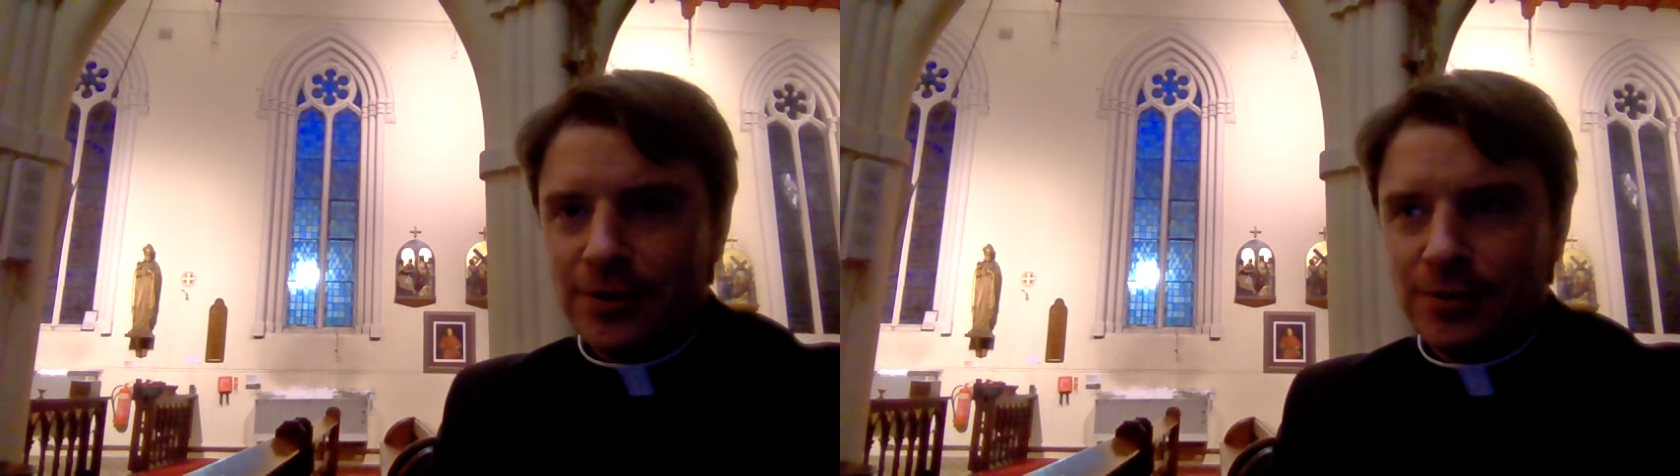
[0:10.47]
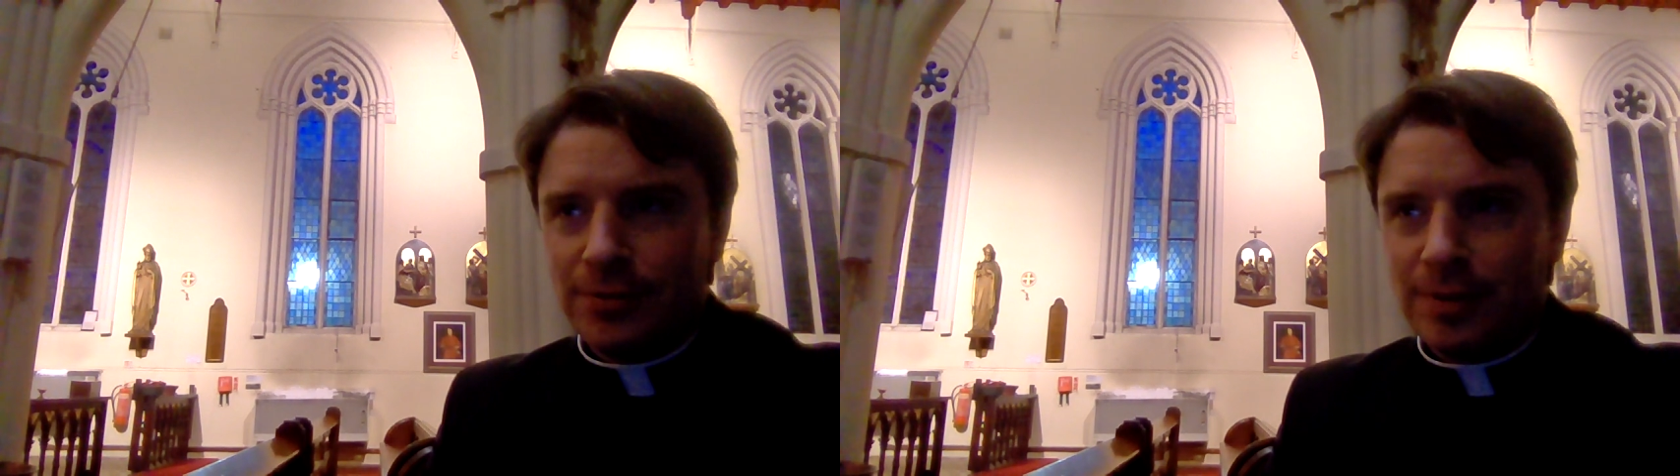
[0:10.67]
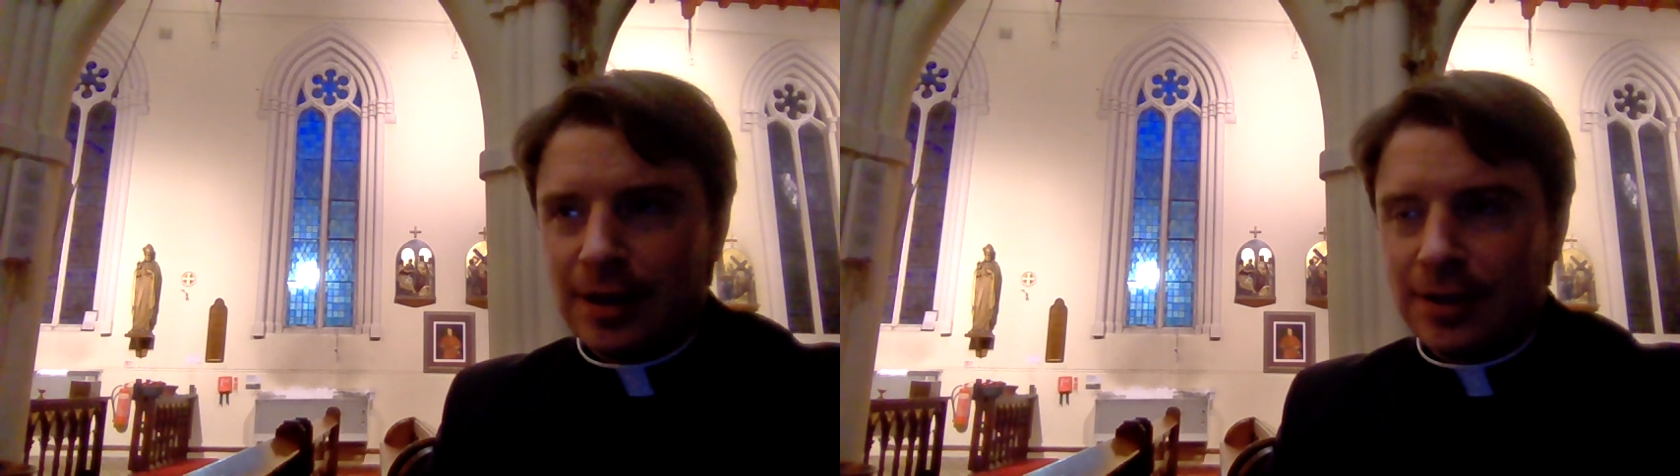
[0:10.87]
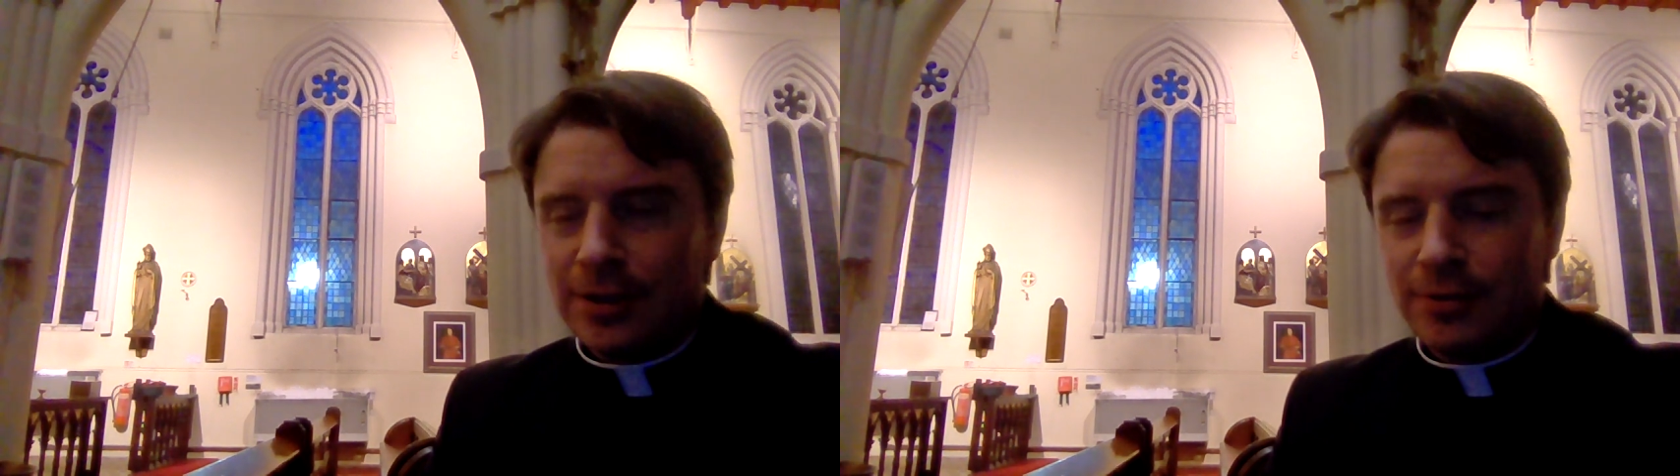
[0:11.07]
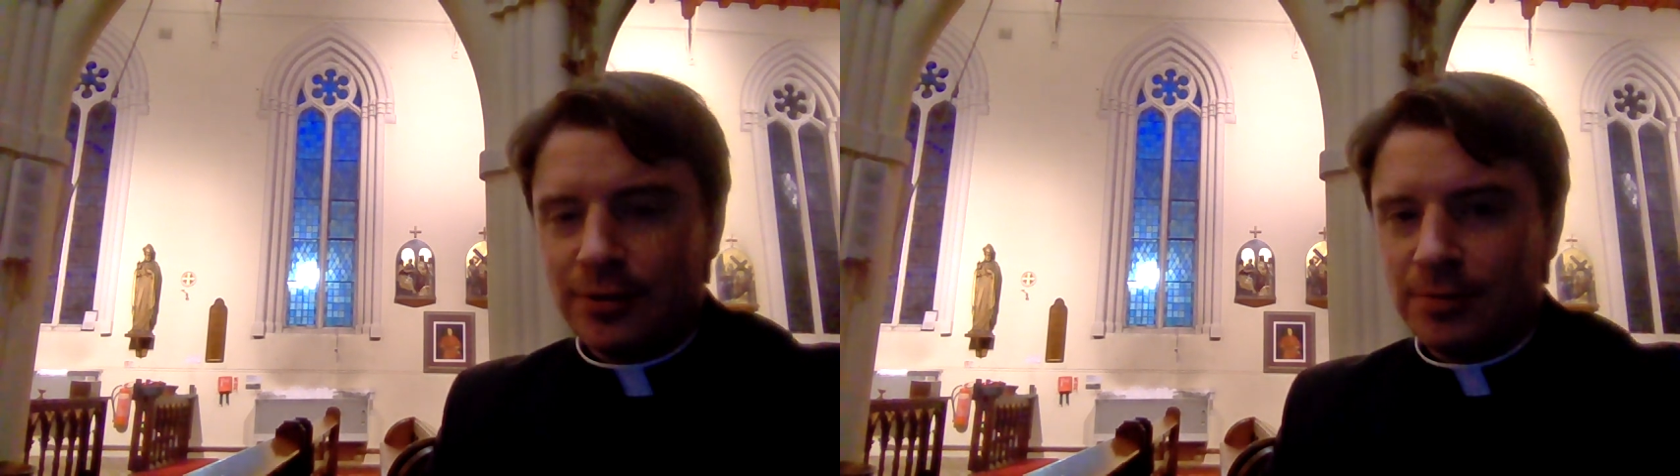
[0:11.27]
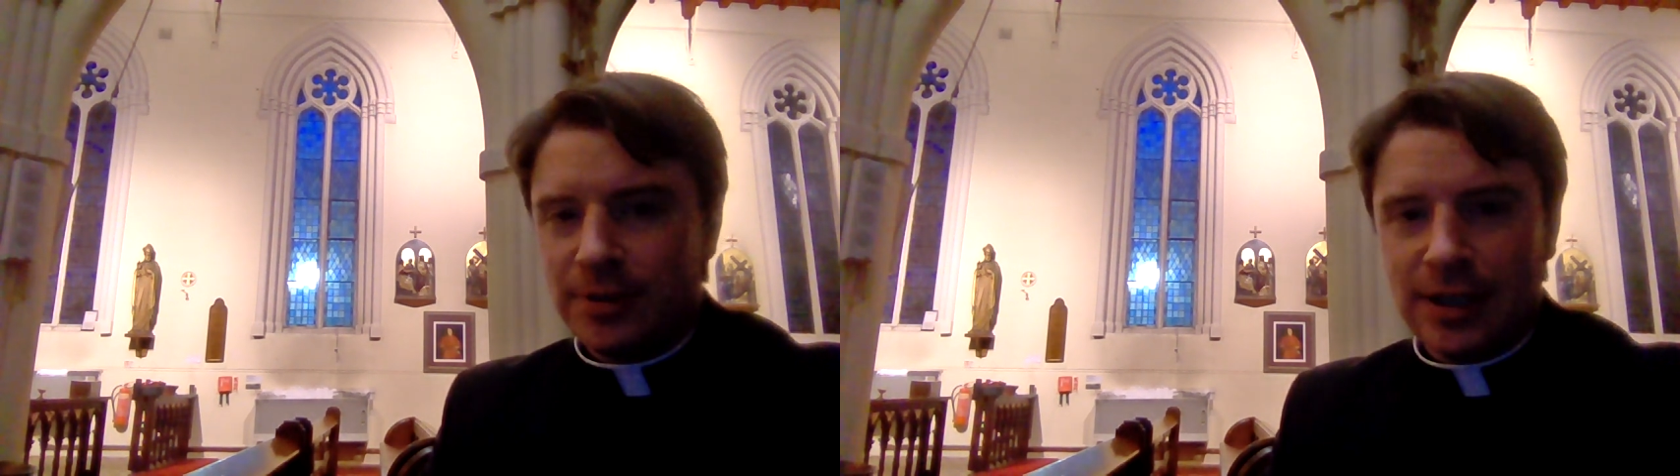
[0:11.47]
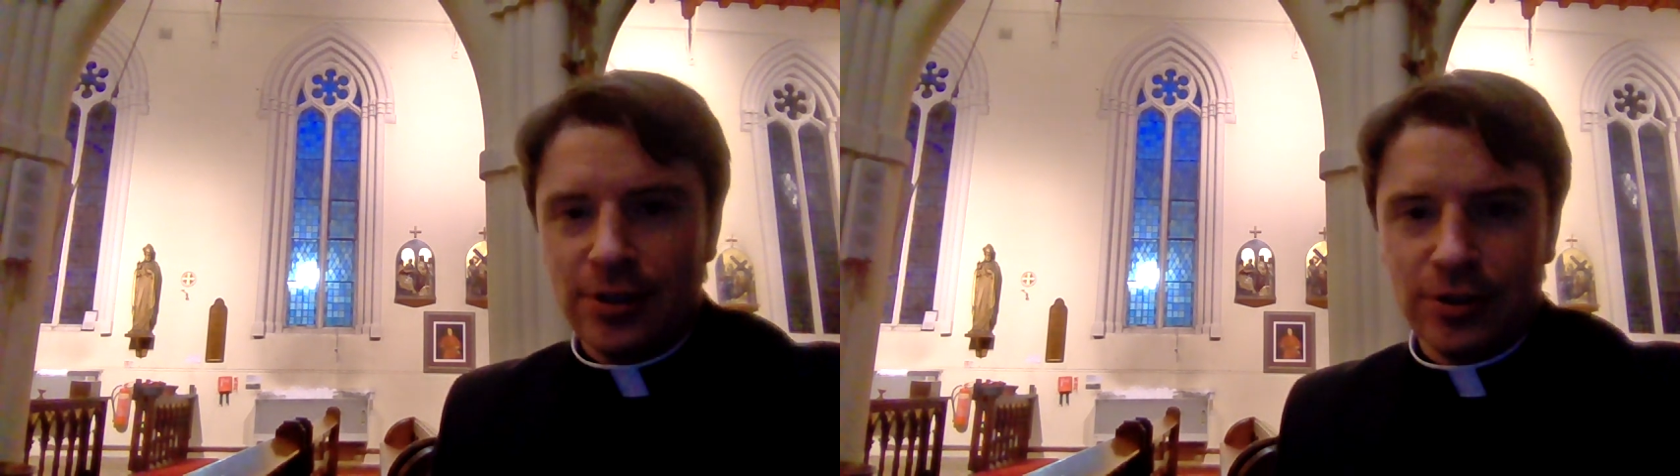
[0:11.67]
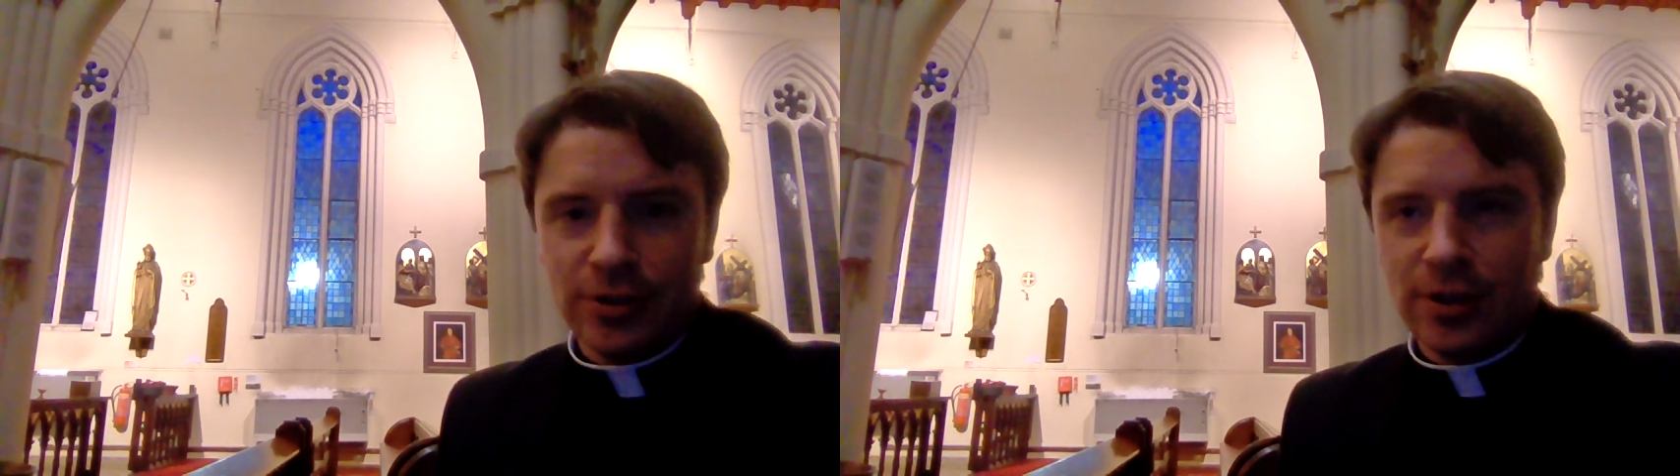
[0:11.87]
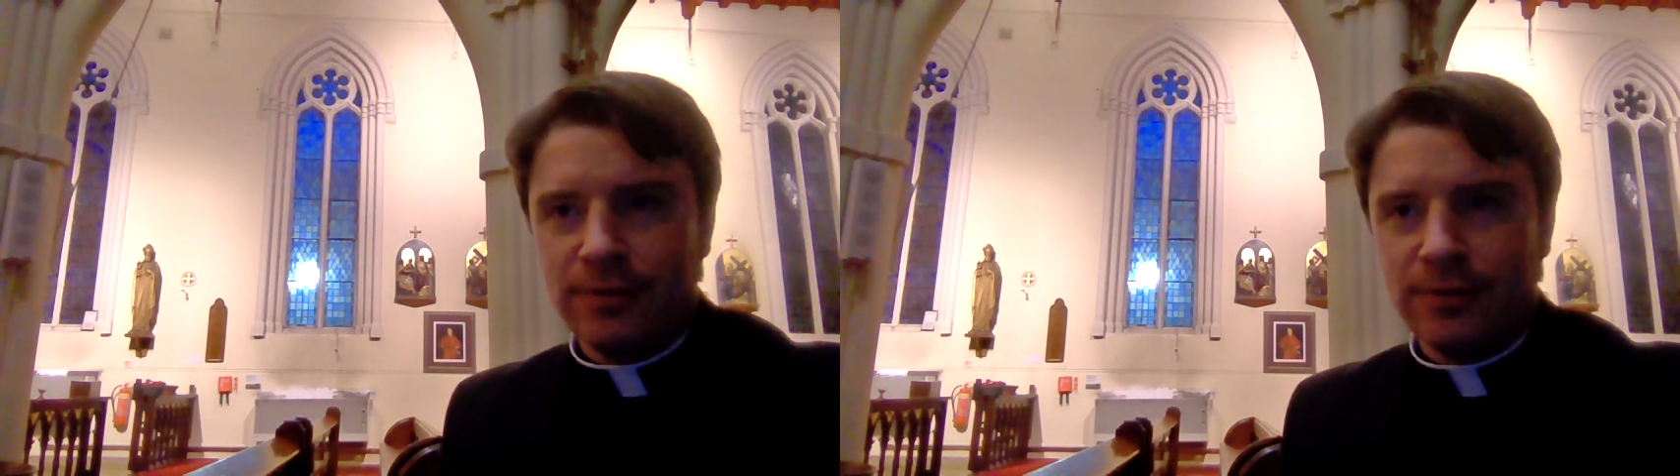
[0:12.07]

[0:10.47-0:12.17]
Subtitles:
to do some sessions